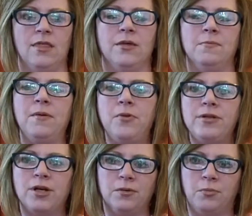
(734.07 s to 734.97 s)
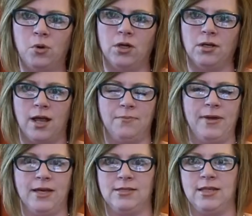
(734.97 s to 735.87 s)
The memories are important not
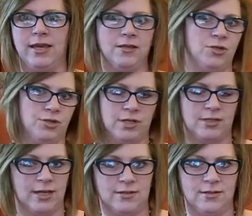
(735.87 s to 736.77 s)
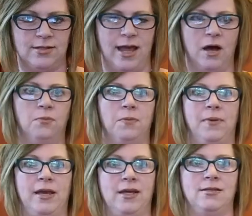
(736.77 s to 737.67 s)
because the kids are successes now, but
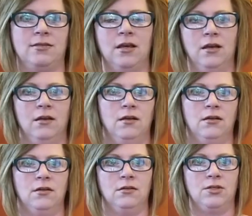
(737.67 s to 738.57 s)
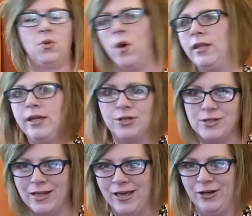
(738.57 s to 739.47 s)
because 20 years
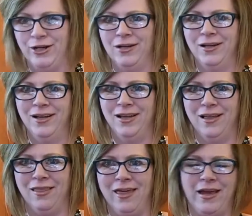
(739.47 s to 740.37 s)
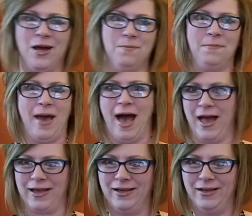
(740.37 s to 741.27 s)
later, they come
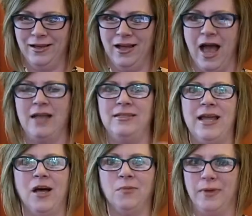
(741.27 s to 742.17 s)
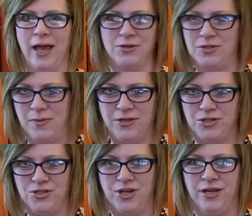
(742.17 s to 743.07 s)
back and tell me how speech
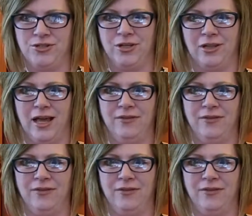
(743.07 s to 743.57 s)
has changed their life.